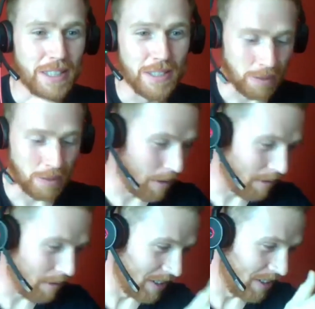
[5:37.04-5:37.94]
So I
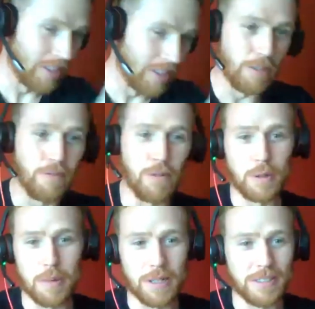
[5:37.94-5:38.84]
was the first
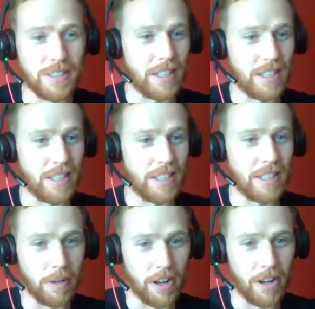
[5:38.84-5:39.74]
person in in the
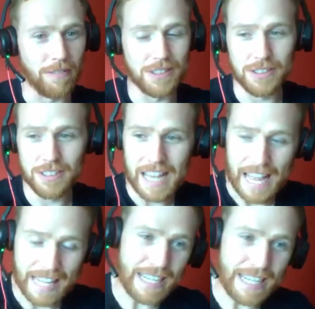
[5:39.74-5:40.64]
Dublin office
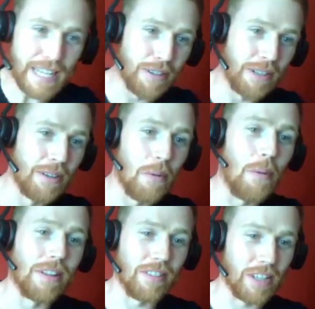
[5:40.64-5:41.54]
and leaving when
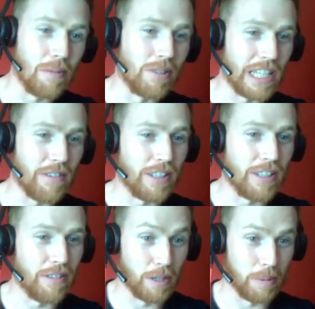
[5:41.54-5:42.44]
the team was leaving in the
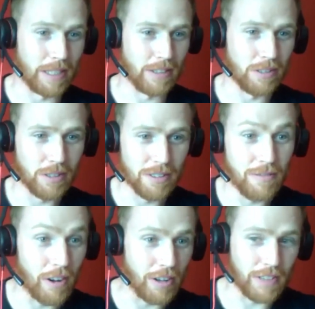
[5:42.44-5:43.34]
Philippines,
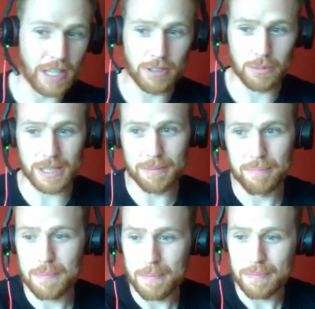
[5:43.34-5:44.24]
five wow. days a week.
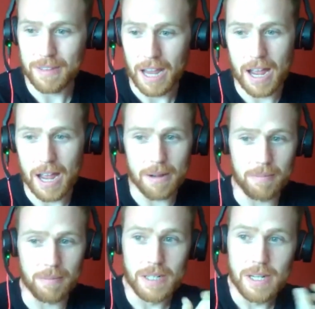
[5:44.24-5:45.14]
Wow. Um,
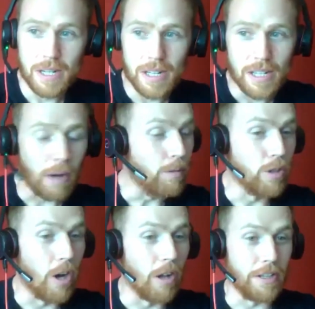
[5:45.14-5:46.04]
that was
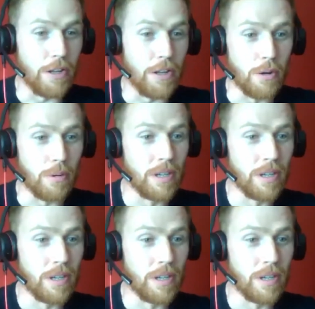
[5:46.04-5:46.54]
all I knew.